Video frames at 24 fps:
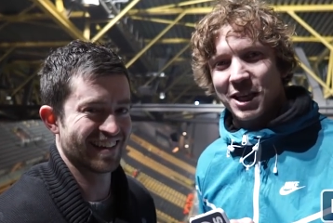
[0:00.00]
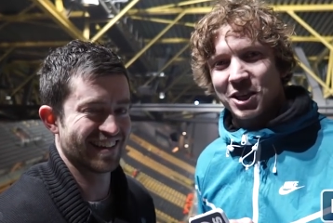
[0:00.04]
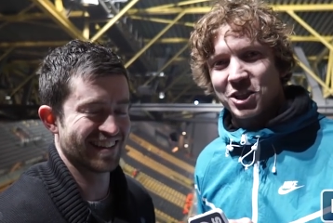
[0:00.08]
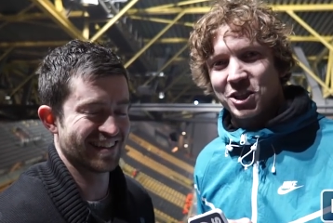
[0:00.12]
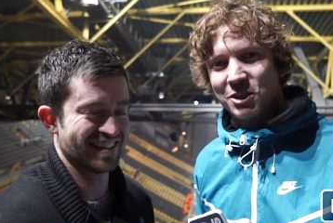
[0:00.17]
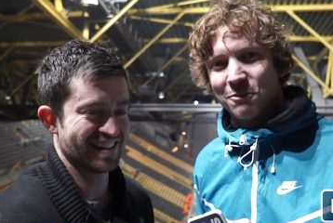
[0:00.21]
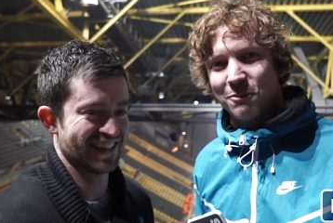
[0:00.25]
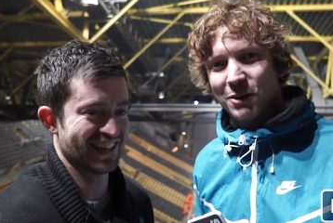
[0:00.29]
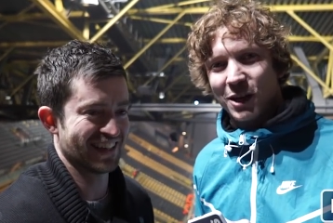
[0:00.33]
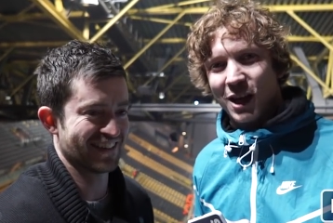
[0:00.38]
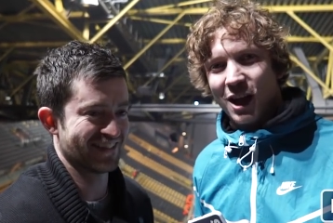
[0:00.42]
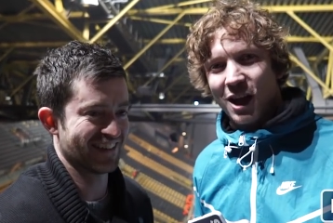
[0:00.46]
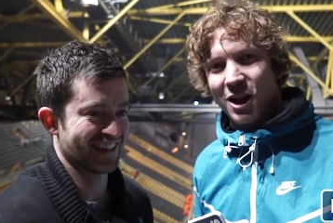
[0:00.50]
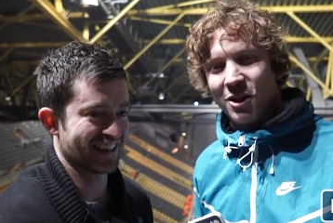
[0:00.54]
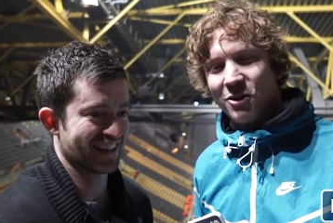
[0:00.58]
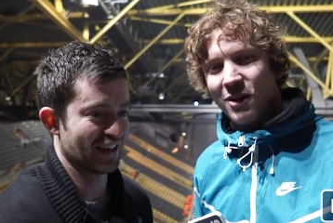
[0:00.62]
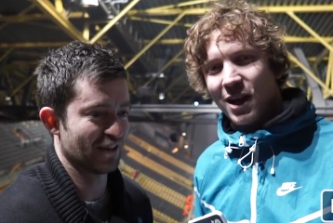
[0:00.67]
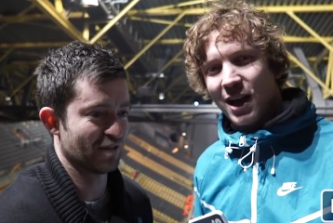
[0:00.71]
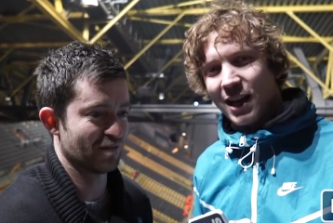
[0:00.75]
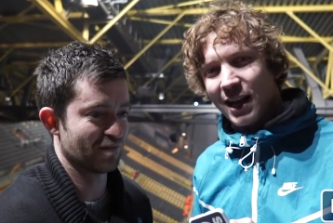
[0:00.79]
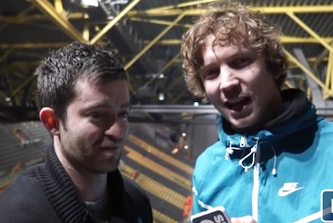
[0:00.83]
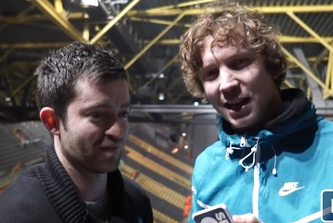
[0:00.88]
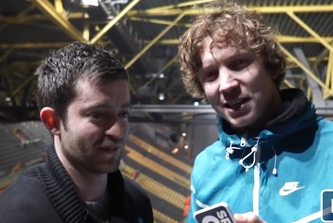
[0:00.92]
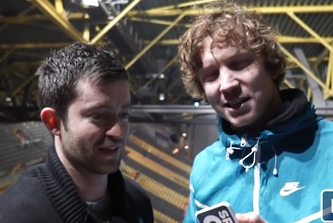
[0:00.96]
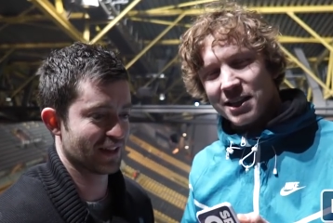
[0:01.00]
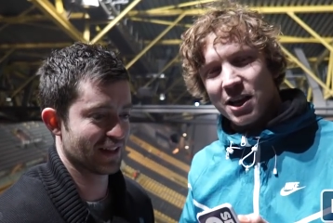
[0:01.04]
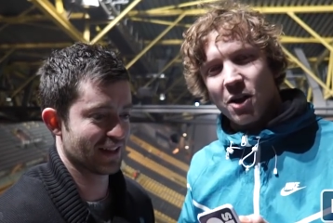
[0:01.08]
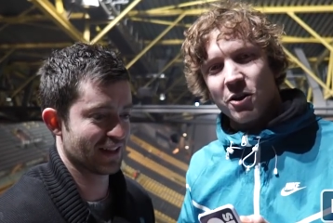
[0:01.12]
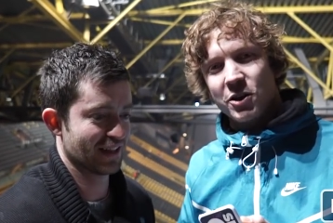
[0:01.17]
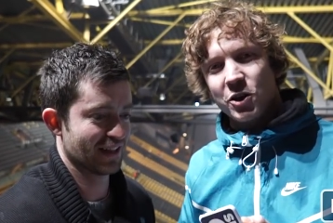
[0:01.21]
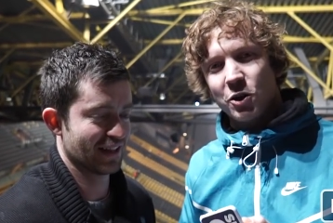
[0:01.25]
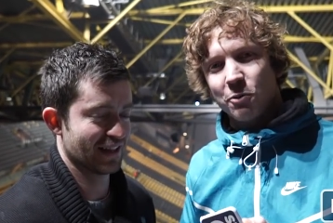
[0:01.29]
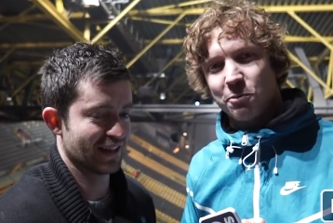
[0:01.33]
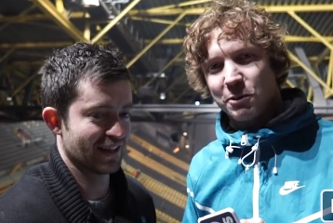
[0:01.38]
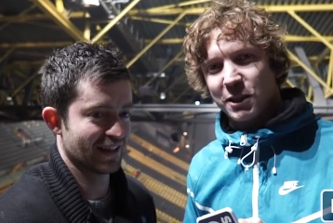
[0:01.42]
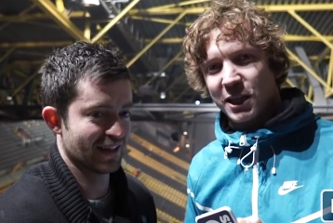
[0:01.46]
Speaker 1: section below. Uh, let us know
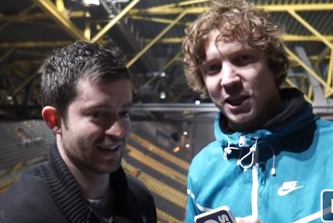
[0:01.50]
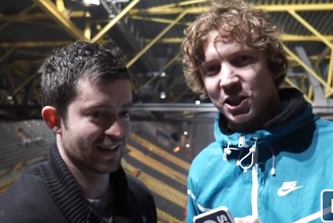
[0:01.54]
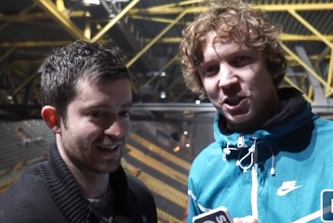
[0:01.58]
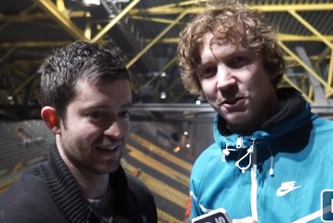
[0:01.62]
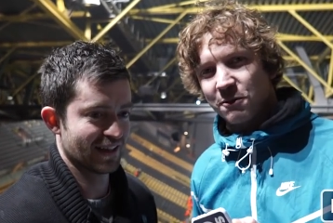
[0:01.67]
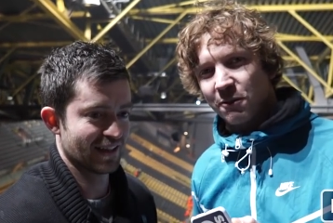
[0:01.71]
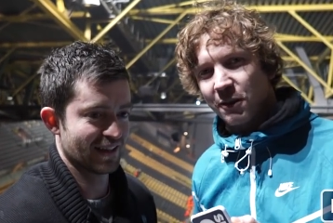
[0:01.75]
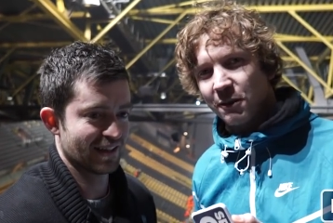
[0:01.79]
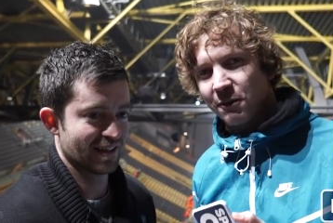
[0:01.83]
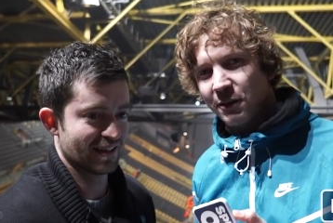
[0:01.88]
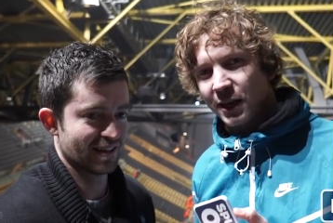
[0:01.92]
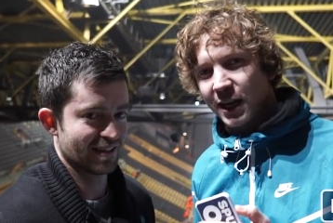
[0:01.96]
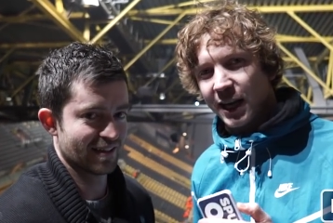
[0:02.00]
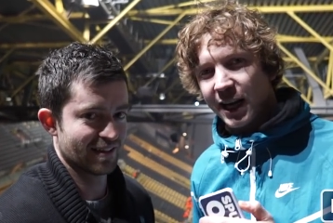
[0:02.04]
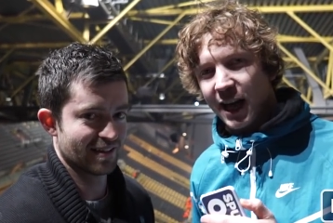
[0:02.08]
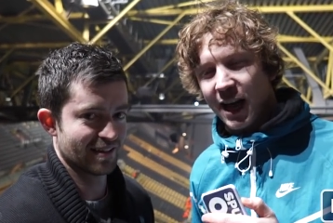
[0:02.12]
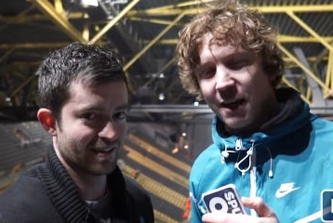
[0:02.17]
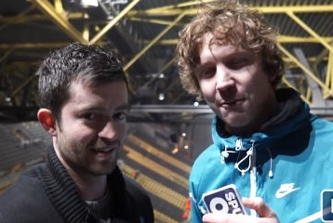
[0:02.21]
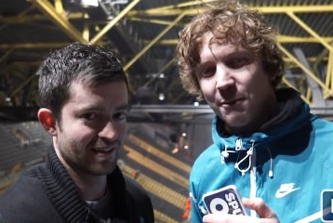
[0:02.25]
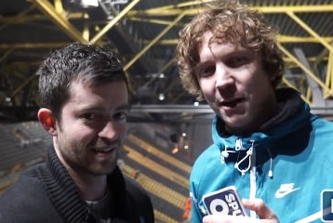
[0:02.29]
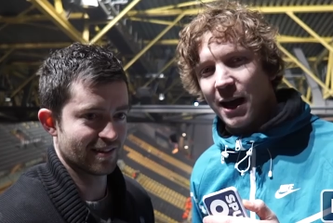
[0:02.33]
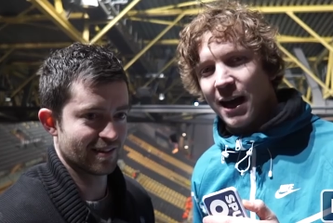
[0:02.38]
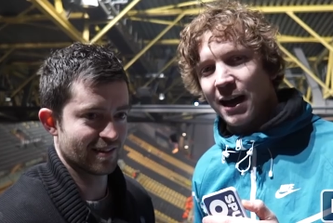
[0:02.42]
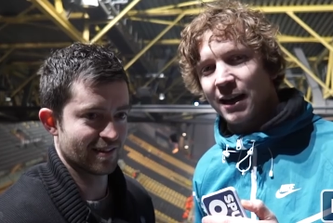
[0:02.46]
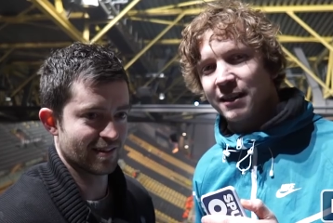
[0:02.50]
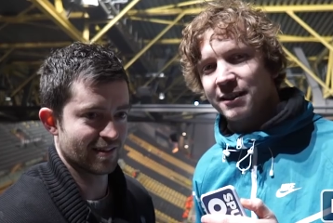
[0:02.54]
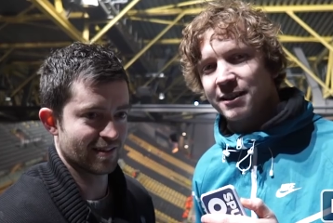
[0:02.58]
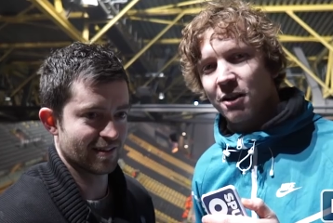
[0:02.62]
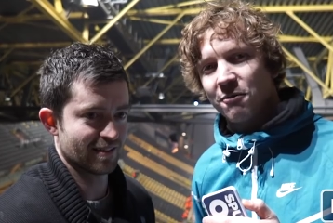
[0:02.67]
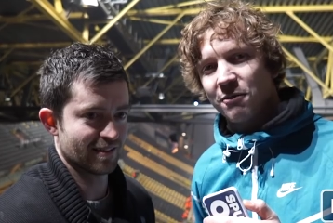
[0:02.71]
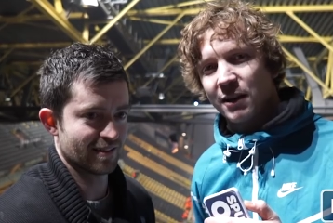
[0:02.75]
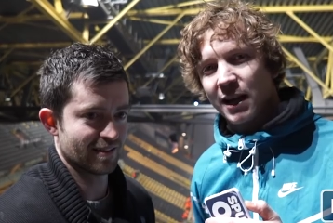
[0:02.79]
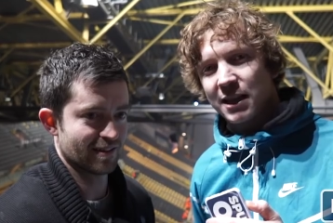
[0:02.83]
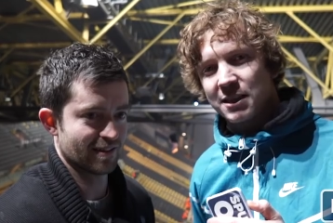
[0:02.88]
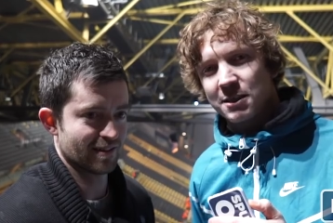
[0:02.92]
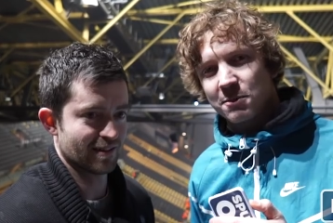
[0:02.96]
your predictions for the Villa game, and
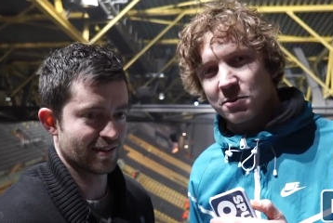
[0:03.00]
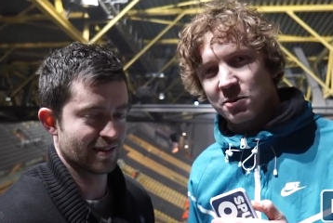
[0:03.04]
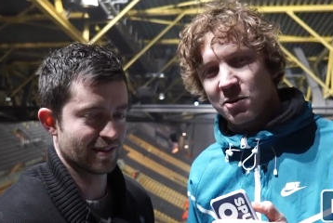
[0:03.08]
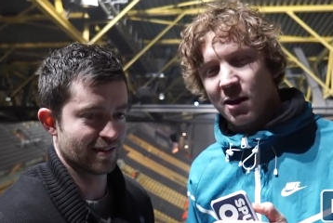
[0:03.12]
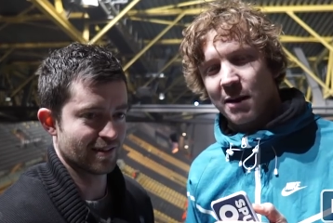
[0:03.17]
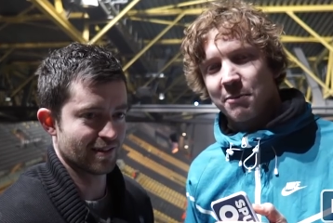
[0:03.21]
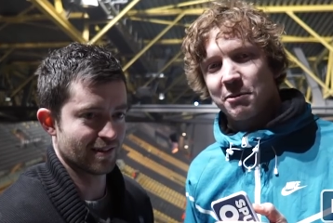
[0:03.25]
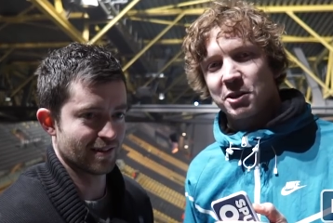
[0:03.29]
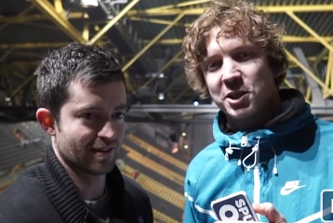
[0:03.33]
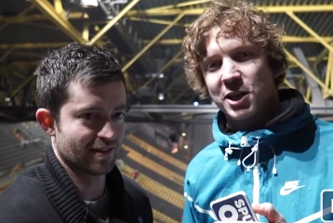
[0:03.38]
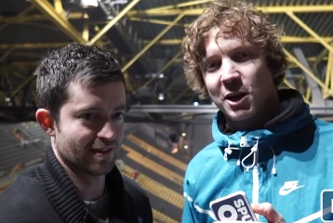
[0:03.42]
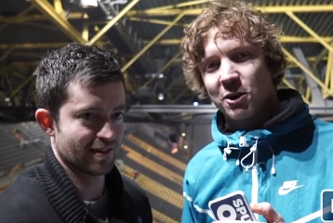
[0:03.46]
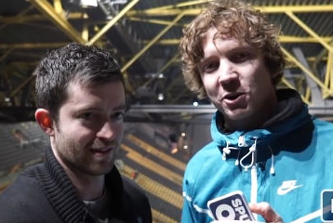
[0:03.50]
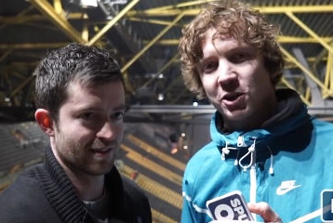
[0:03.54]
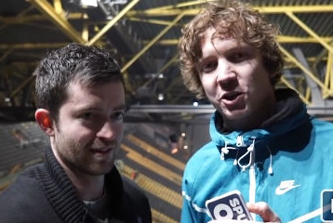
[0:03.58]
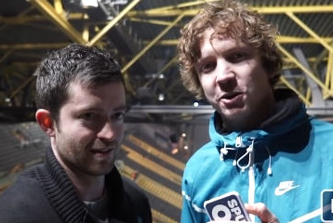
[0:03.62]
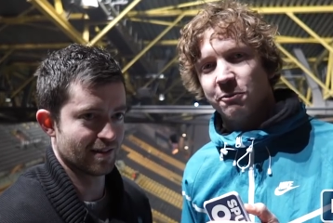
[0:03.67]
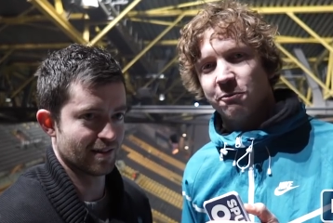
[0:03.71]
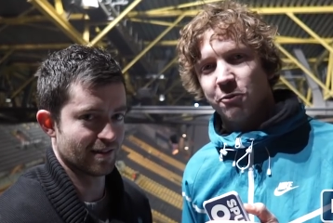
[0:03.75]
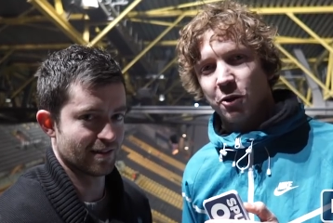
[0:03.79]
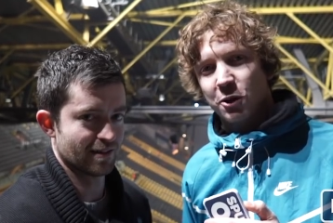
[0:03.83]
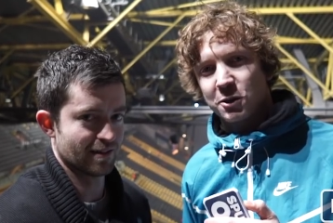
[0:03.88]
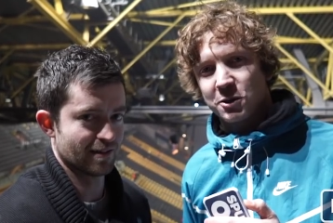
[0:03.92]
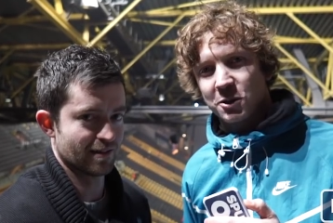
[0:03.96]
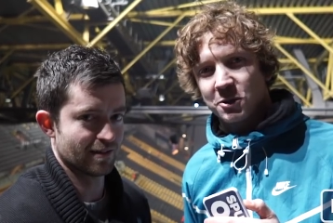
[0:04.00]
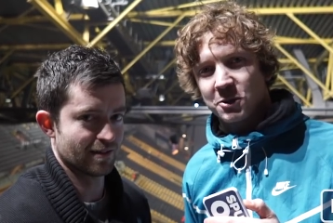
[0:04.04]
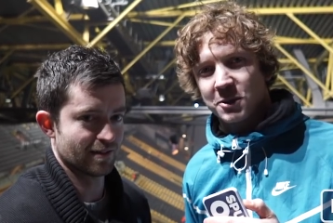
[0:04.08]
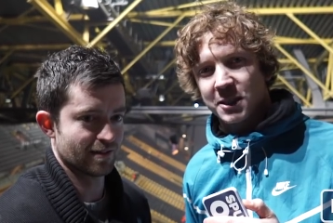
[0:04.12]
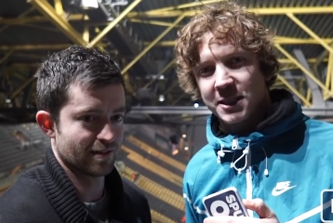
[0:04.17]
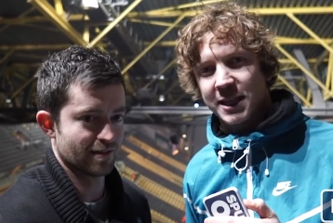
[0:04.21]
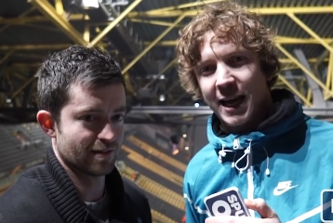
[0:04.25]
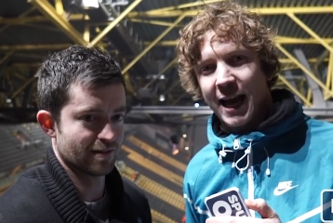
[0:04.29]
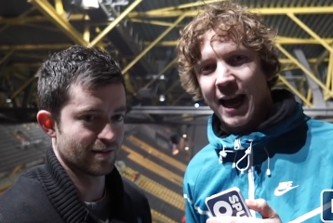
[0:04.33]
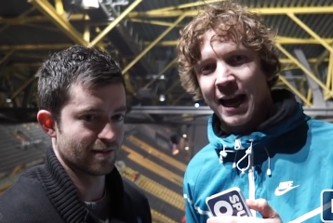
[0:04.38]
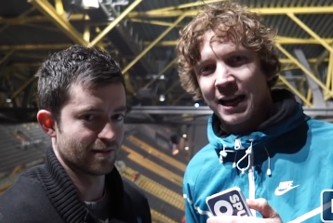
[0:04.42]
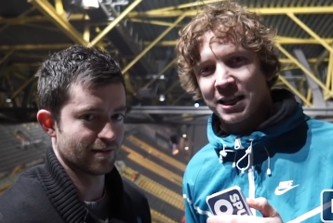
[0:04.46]
don't forget to subscribe to the channel YouTube. Follow us on
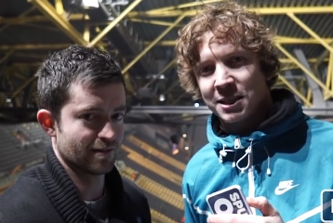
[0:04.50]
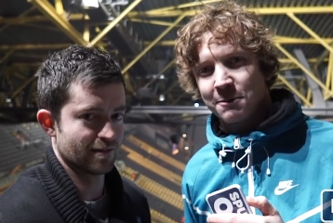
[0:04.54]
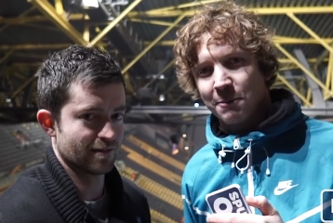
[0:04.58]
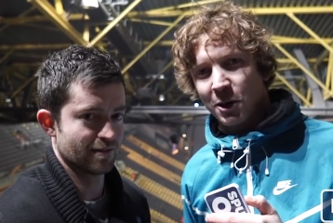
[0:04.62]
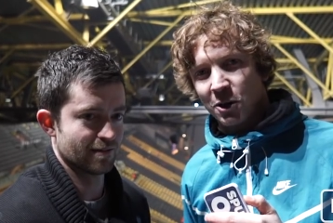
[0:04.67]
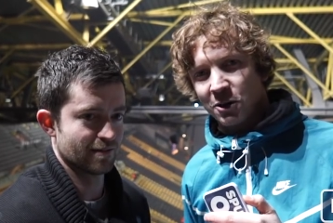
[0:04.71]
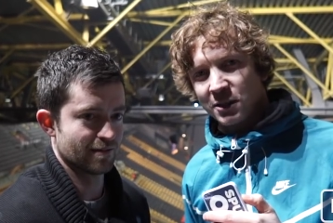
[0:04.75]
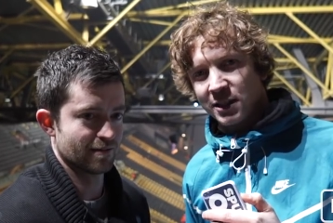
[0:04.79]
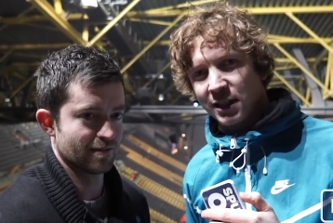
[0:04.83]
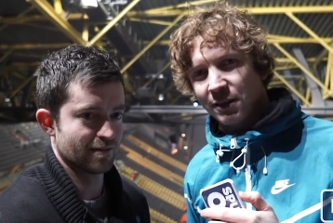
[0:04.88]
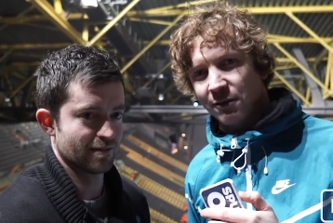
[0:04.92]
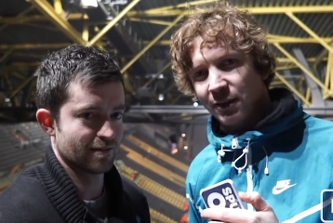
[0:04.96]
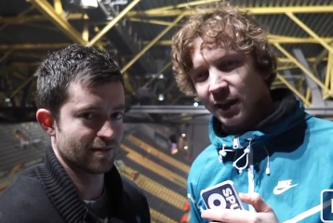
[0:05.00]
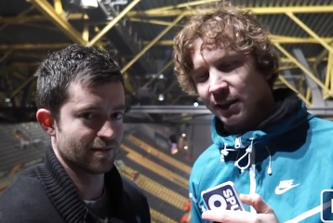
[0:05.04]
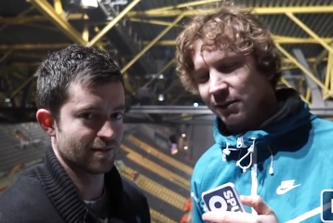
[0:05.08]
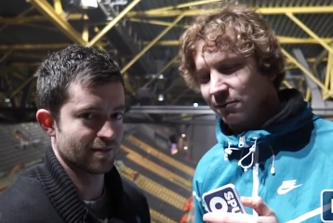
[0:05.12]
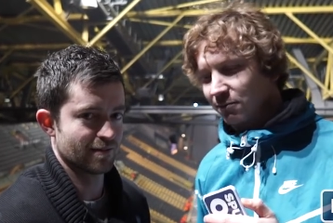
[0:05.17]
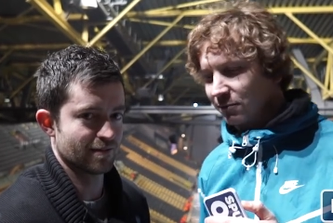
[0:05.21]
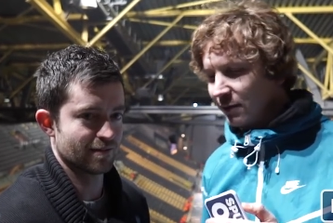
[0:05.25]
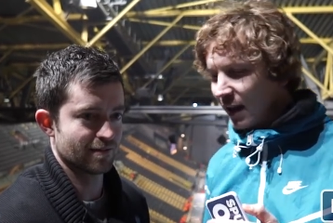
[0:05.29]
Twitter at Spurred on TV.